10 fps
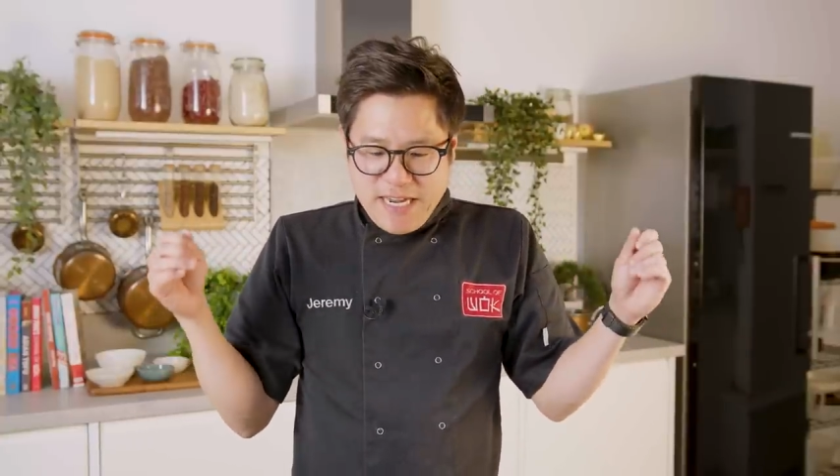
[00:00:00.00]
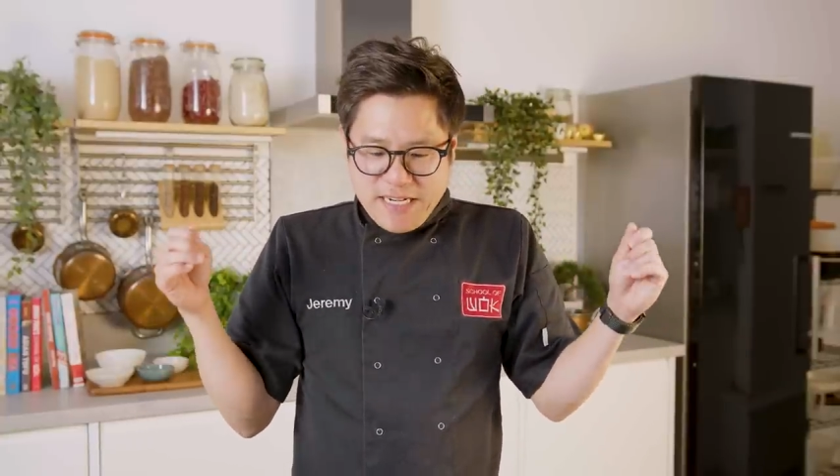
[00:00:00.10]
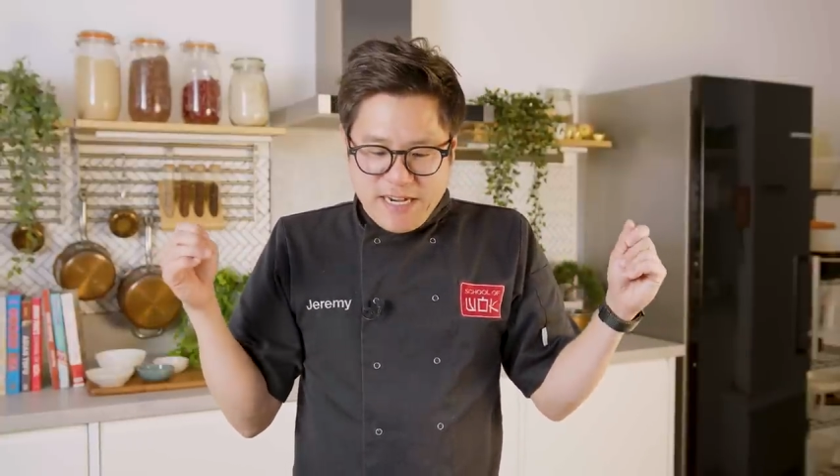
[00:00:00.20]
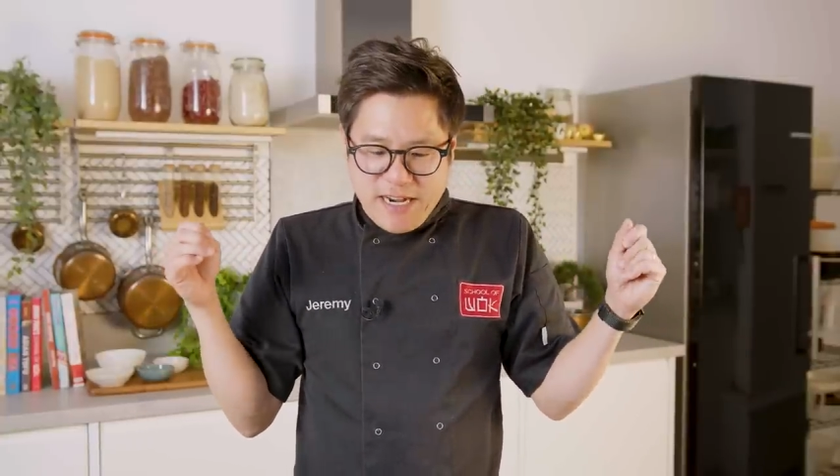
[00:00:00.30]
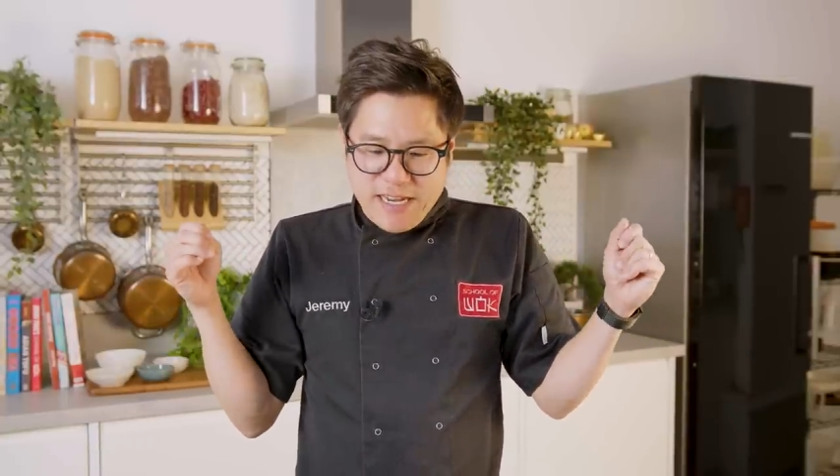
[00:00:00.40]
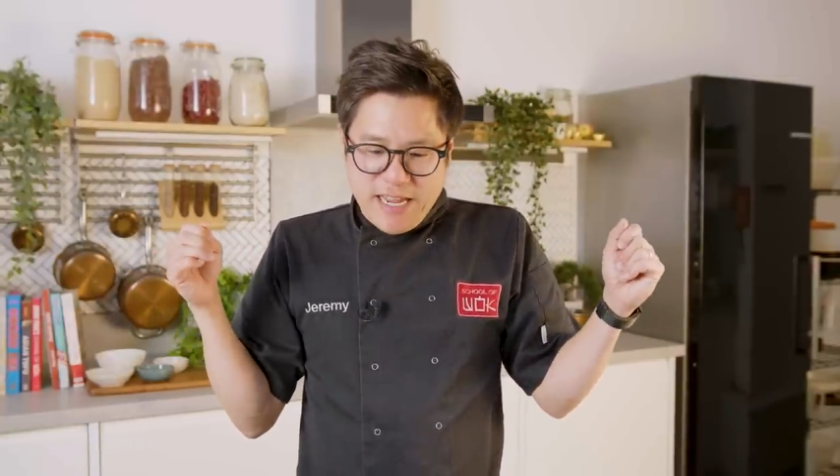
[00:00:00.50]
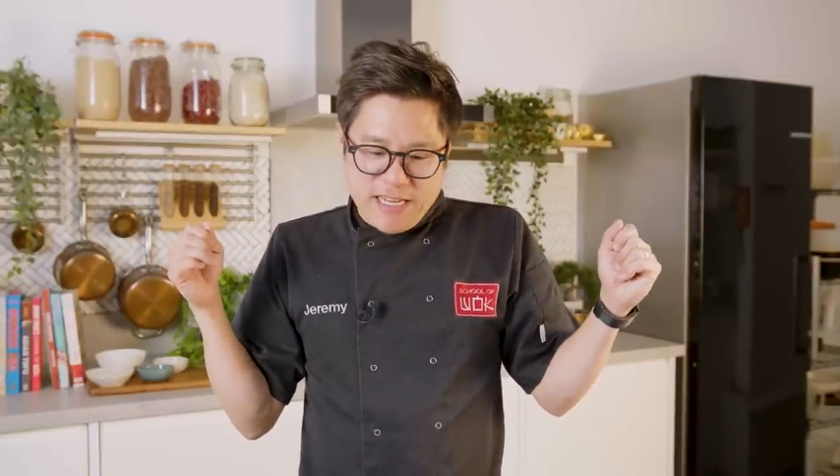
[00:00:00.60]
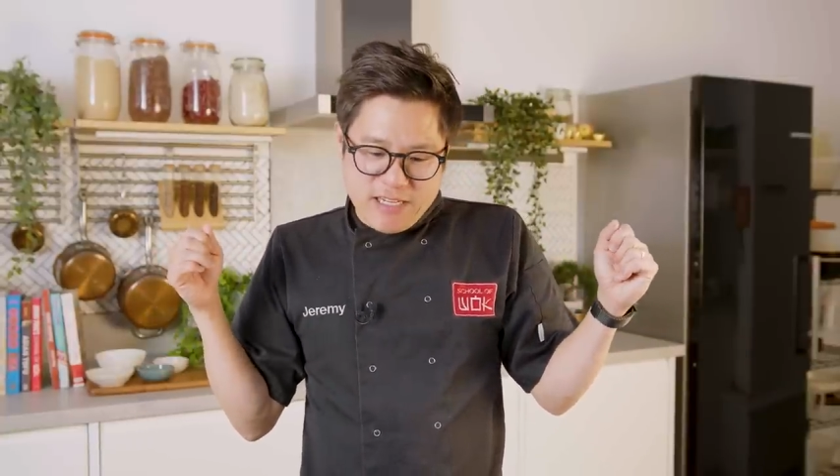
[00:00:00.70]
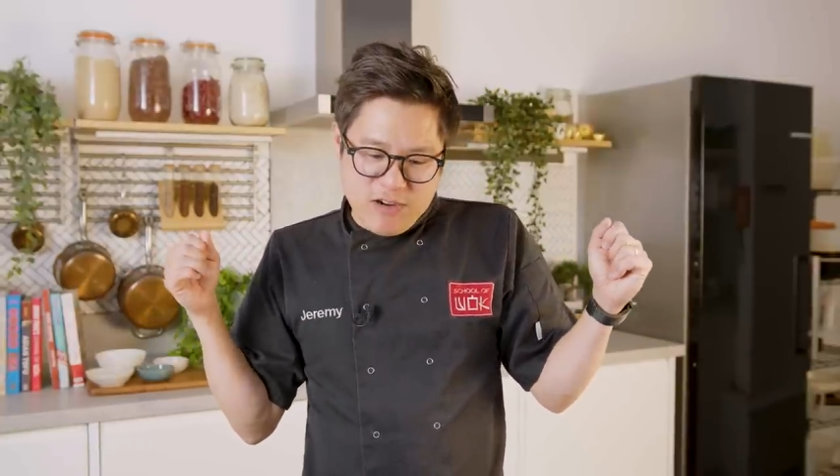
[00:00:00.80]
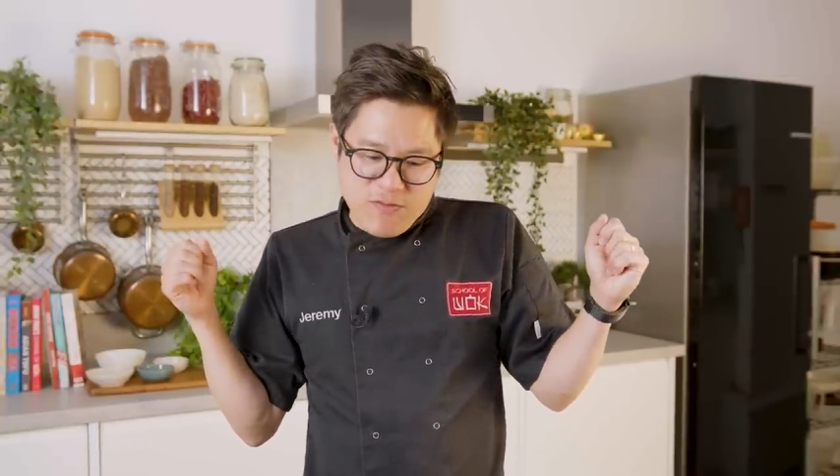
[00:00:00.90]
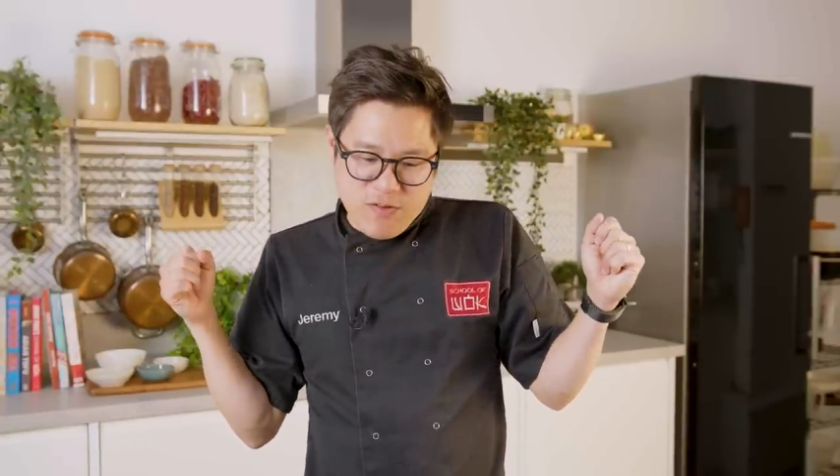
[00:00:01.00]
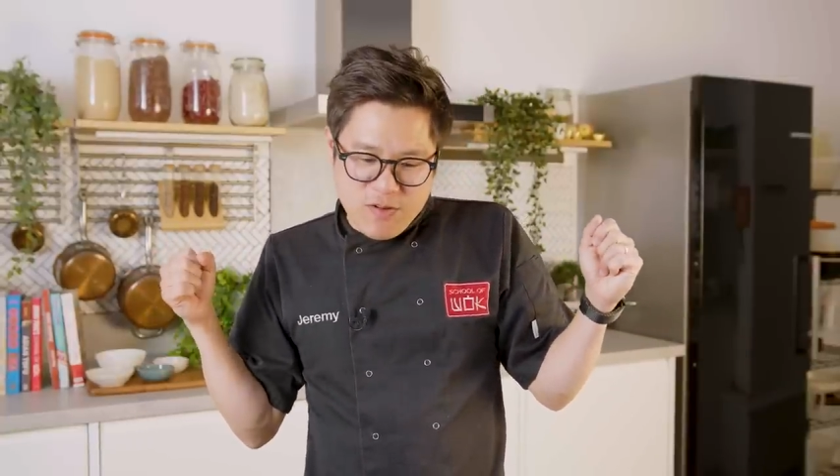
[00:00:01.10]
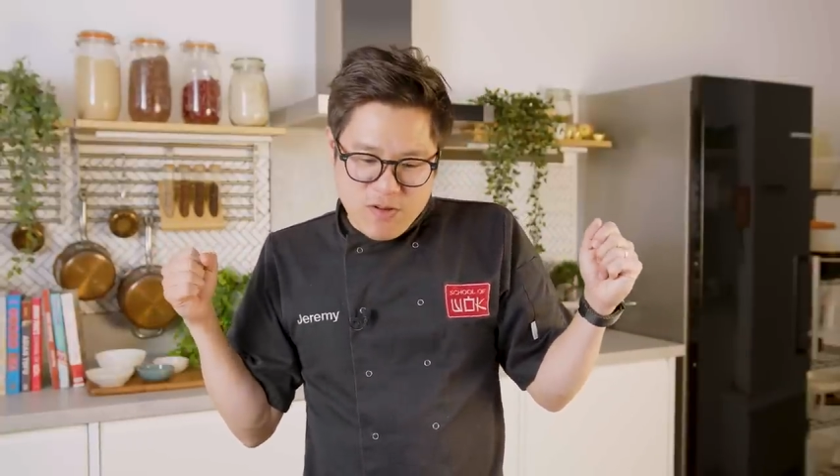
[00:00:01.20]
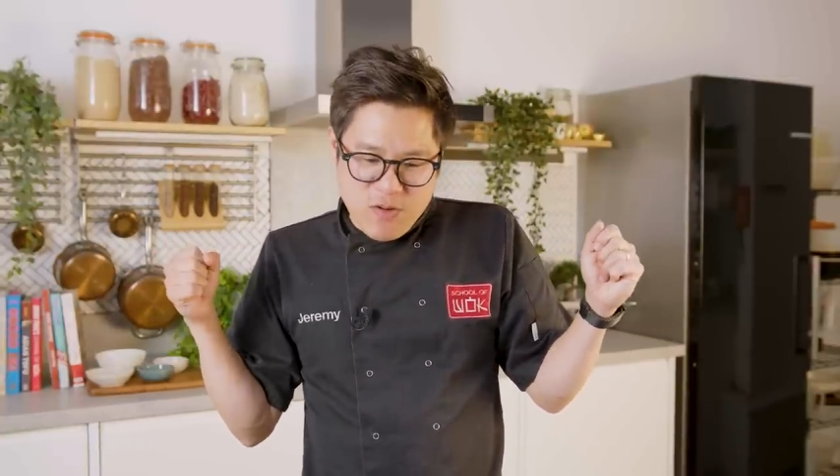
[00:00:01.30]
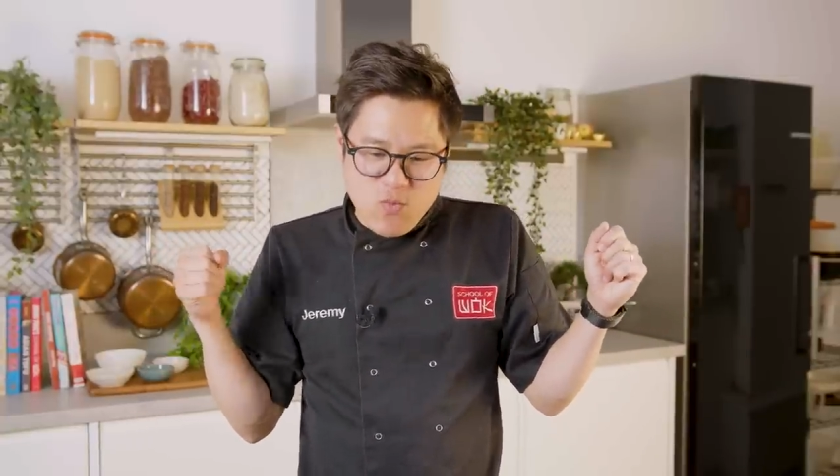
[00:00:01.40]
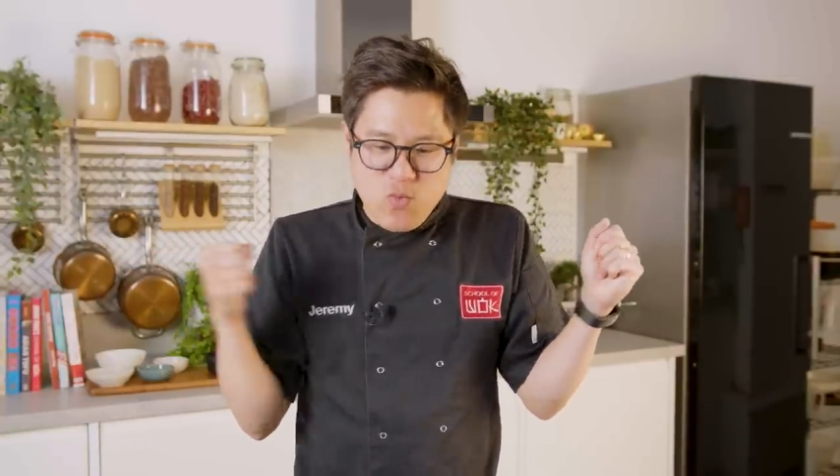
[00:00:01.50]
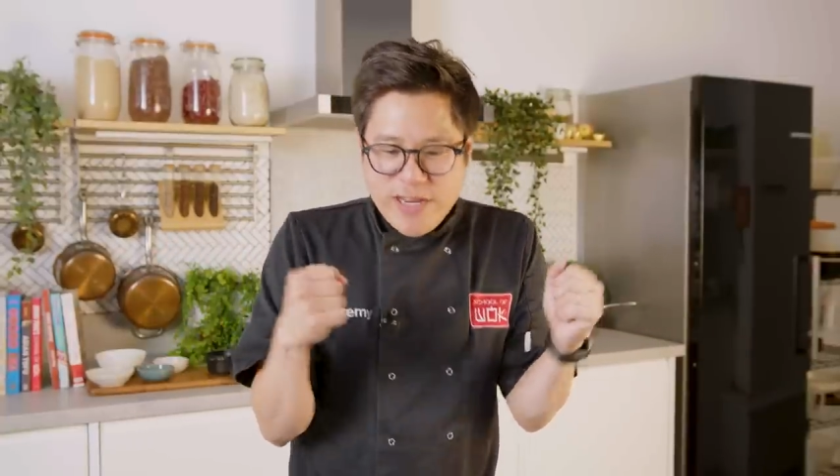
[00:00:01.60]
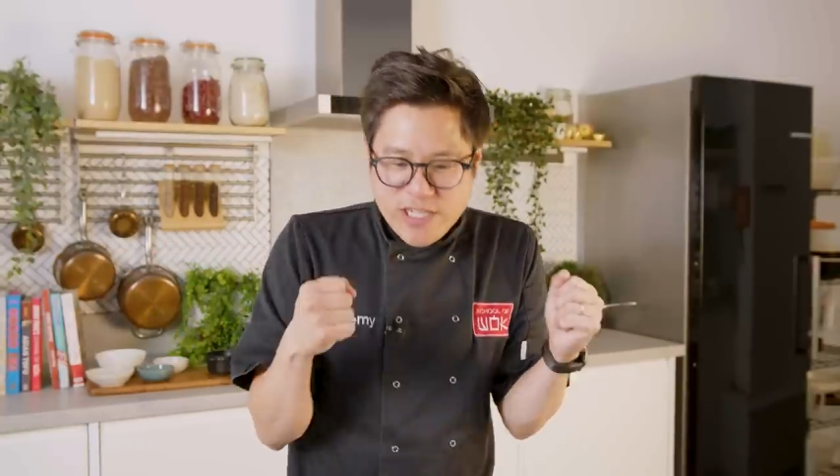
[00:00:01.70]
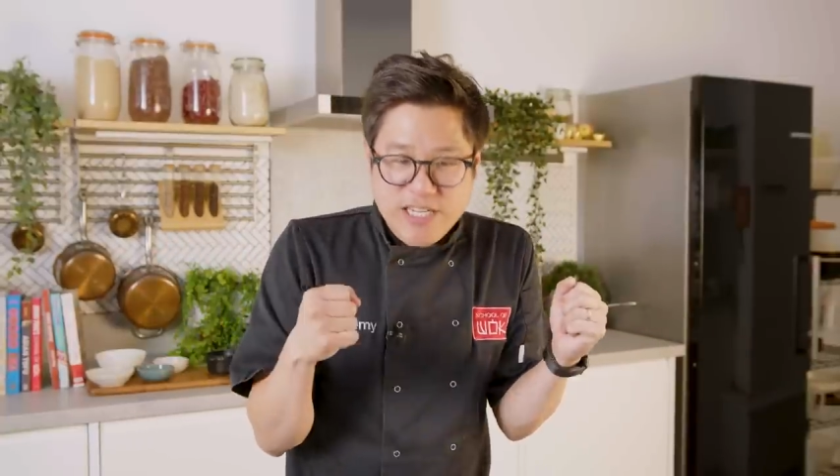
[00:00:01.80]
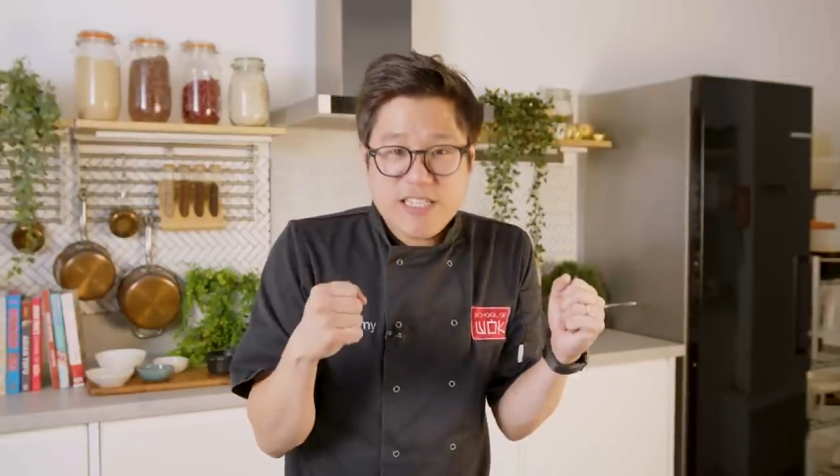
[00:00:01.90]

and you kind of get sort of wedged